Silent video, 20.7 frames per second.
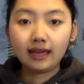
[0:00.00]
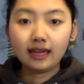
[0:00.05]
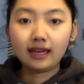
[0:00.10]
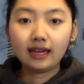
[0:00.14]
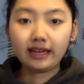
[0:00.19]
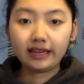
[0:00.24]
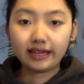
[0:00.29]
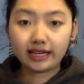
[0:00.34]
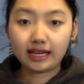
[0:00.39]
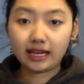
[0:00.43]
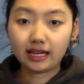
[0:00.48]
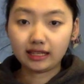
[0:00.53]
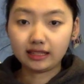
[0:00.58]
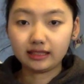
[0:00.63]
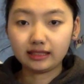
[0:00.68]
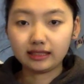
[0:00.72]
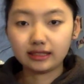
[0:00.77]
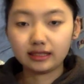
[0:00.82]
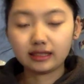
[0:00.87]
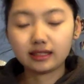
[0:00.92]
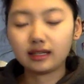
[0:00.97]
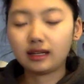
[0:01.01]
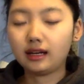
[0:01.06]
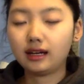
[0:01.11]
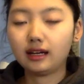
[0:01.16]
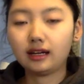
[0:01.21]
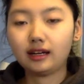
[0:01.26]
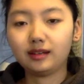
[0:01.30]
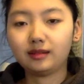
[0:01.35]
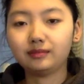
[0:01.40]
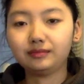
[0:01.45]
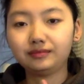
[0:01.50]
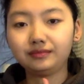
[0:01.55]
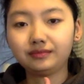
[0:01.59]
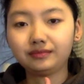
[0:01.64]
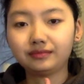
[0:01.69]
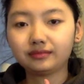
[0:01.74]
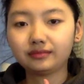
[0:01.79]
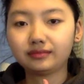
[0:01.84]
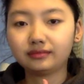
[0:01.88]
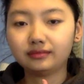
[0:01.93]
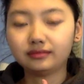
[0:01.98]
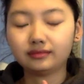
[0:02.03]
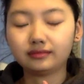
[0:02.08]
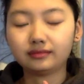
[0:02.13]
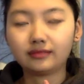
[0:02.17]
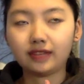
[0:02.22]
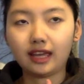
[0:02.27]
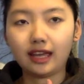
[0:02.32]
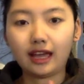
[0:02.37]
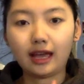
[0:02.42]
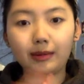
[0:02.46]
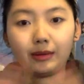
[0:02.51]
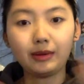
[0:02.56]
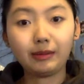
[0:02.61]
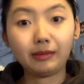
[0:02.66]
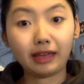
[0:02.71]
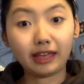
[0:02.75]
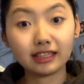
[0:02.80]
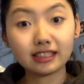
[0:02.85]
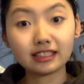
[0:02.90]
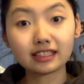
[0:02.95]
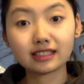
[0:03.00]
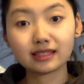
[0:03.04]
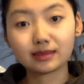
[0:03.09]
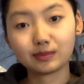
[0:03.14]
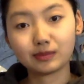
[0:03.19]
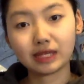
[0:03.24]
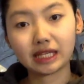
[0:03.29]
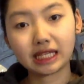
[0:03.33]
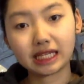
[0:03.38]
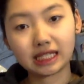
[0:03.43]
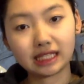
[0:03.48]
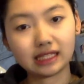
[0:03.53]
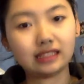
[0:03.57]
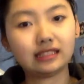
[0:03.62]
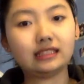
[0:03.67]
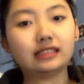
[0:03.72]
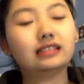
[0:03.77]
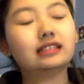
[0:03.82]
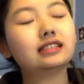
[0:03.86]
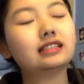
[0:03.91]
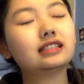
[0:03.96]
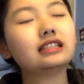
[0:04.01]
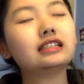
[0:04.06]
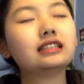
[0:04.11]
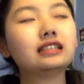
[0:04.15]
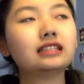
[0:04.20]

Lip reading: Hey guys, I'm a mess because